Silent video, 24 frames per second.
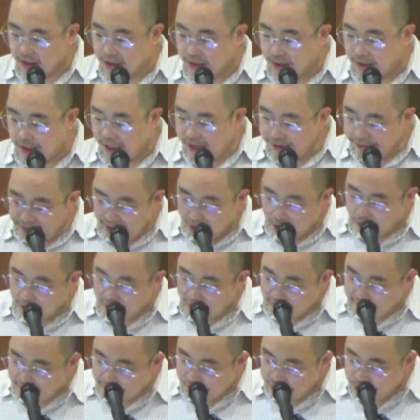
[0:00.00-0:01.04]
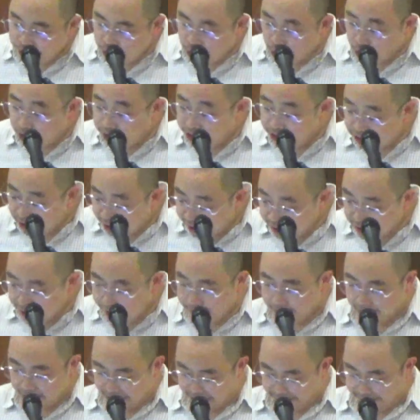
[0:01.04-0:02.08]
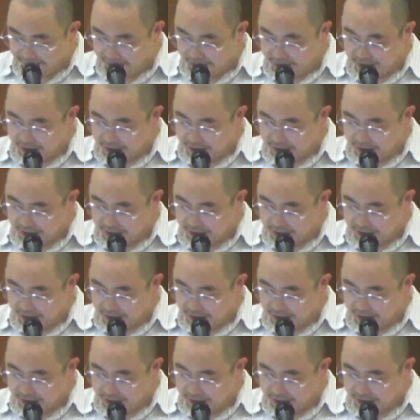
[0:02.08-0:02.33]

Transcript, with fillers: If, however, you are not a believer,